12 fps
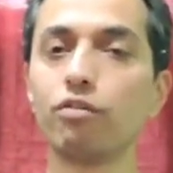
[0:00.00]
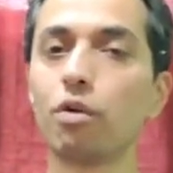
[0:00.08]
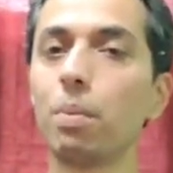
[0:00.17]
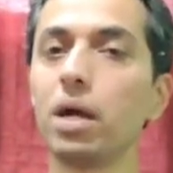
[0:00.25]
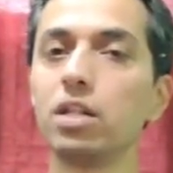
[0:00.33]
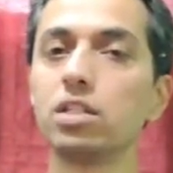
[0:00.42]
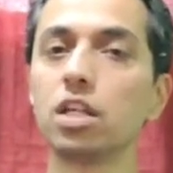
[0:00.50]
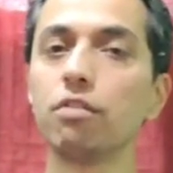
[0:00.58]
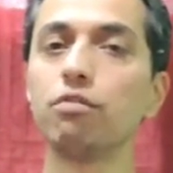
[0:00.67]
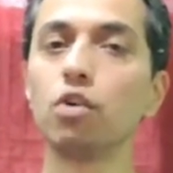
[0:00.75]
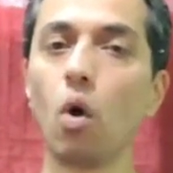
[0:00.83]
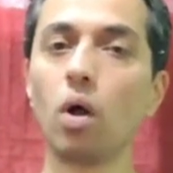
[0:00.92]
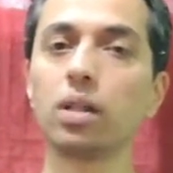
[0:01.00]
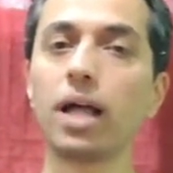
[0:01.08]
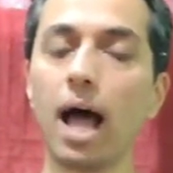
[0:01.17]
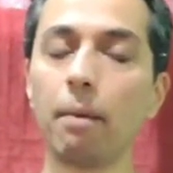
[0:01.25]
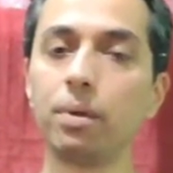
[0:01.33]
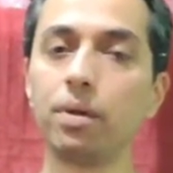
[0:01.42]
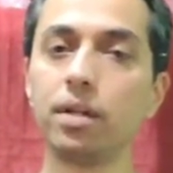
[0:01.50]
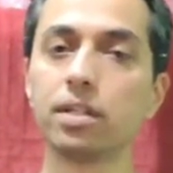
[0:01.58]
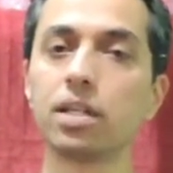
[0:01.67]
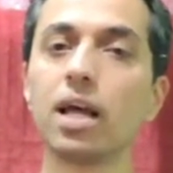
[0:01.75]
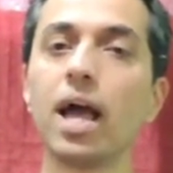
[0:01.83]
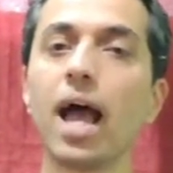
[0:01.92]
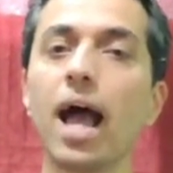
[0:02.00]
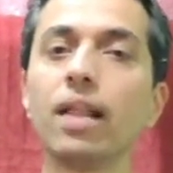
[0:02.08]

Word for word: if your parents give you all the happiness